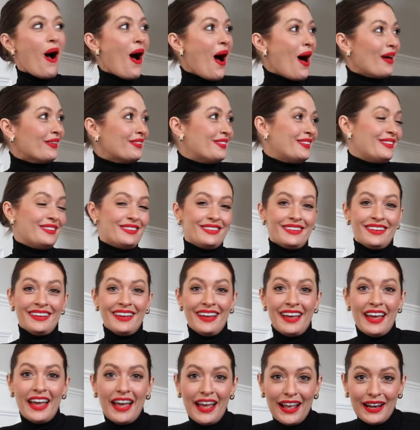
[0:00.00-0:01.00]

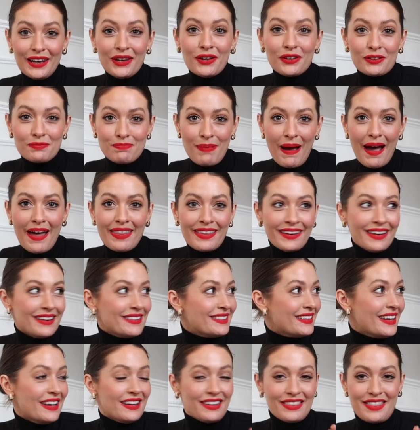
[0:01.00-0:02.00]
worst! It looks better than
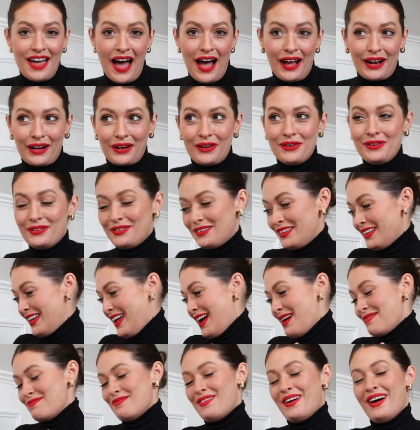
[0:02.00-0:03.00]
it did that close to the
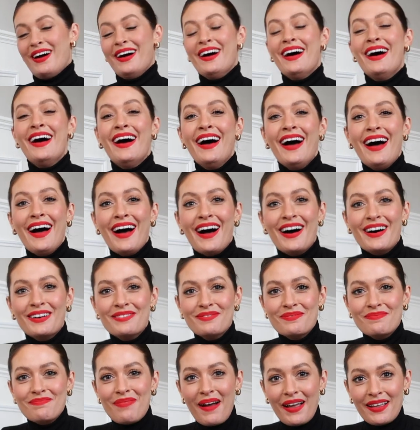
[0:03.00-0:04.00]
camera.
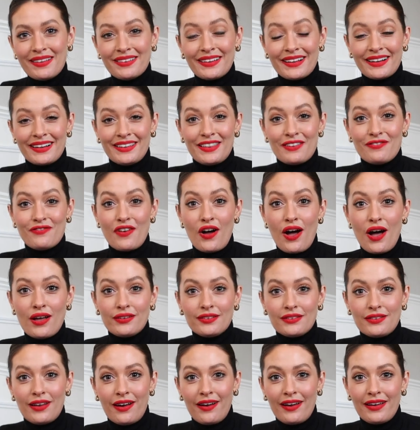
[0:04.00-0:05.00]
Um, basically, the
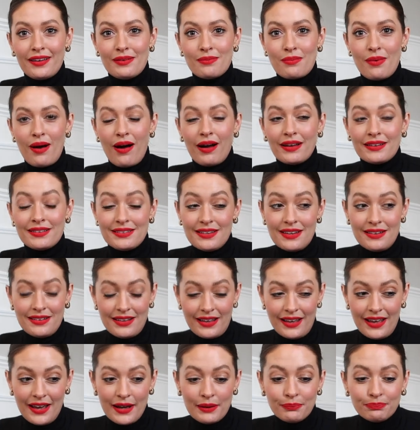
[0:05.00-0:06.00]
first time I did
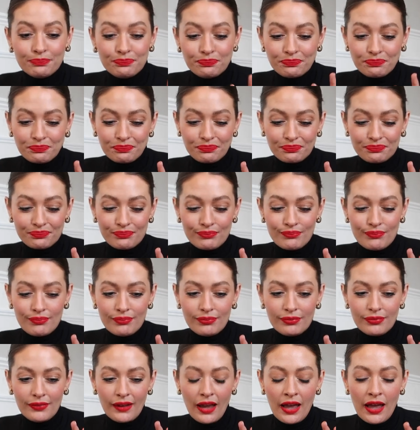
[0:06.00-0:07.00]
it,
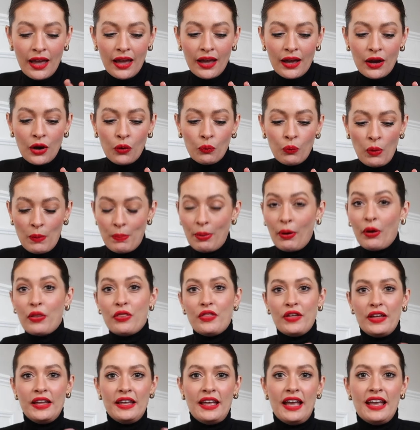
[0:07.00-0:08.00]
we
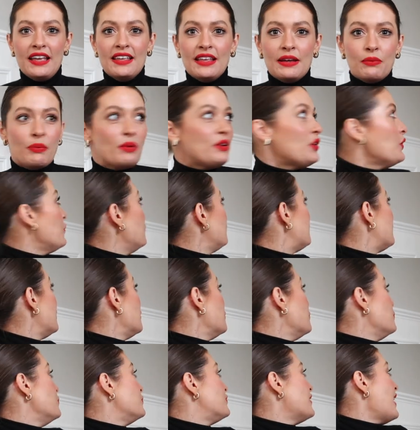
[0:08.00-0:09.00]
put the, he, we used
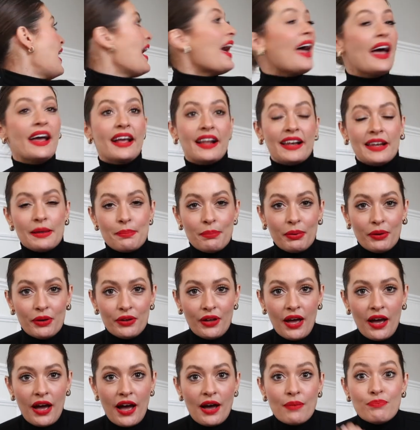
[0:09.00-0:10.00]
Lou's hair
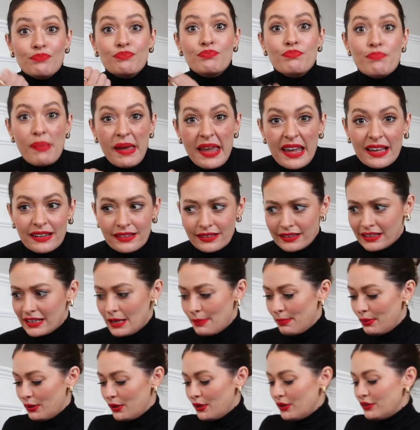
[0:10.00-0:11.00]
clipper, uh, beard
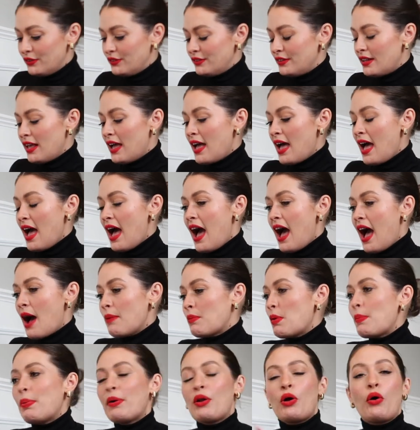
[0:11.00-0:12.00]
clippers,
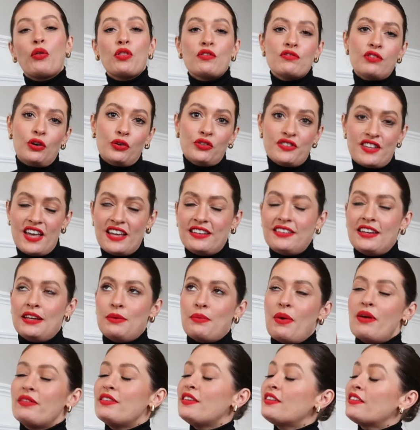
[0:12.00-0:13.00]
and we put it on the wrong
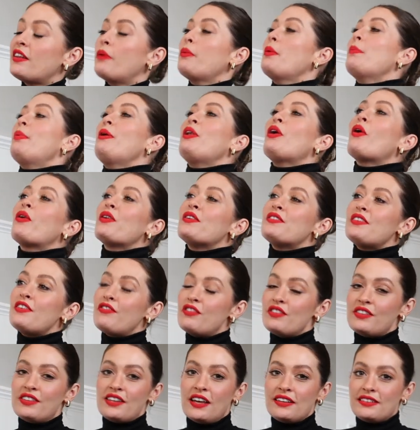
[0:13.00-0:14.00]
setting, whereas this time we put it on a
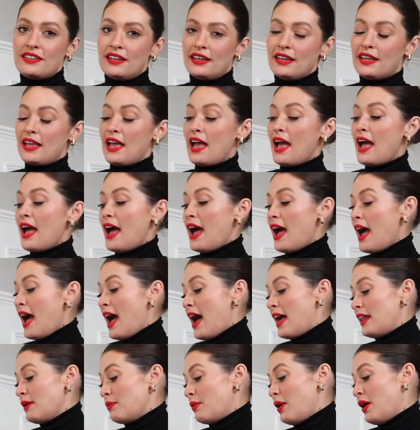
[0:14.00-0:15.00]
different setting,
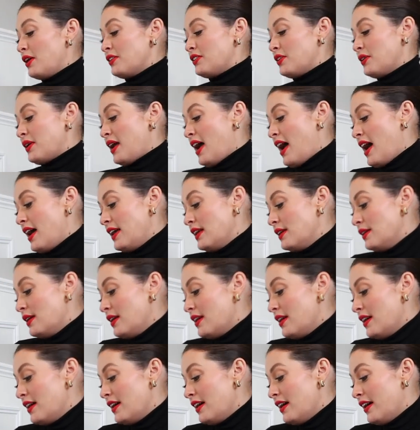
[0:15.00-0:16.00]
and it worked okay.
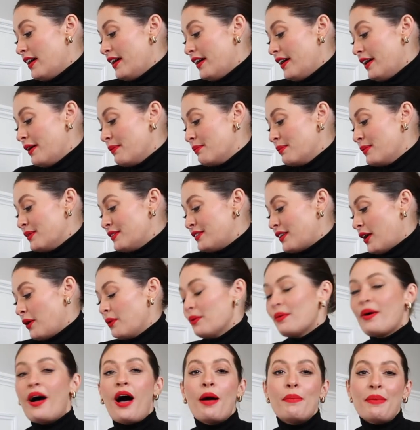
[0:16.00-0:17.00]
Um,
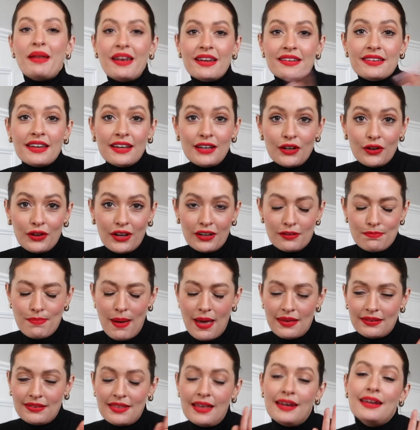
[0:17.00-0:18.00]
so, I mean, it didn't look its
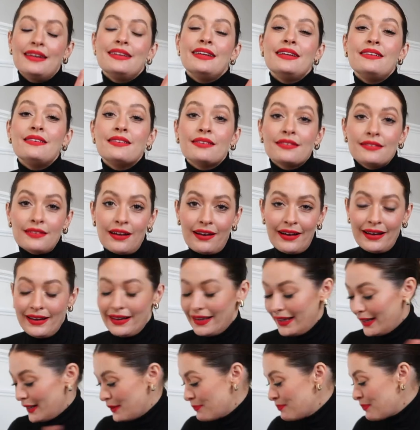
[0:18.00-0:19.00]
best then, it needs
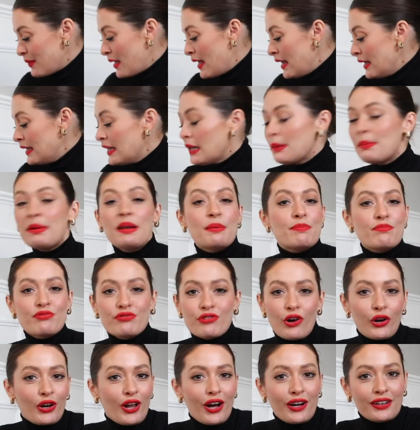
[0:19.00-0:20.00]
styling. A little bit of
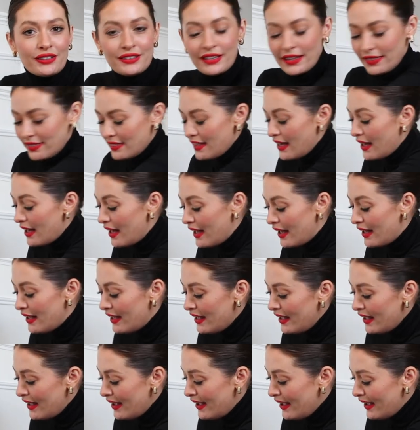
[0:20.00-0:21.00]
product in there.
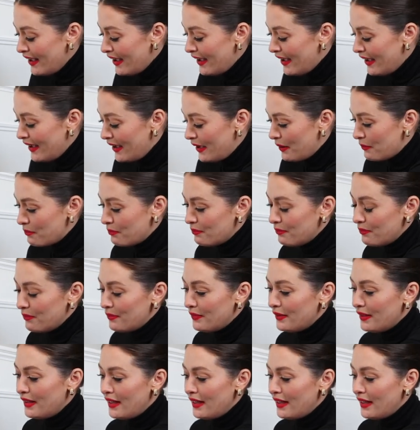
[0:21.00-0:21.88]
Um,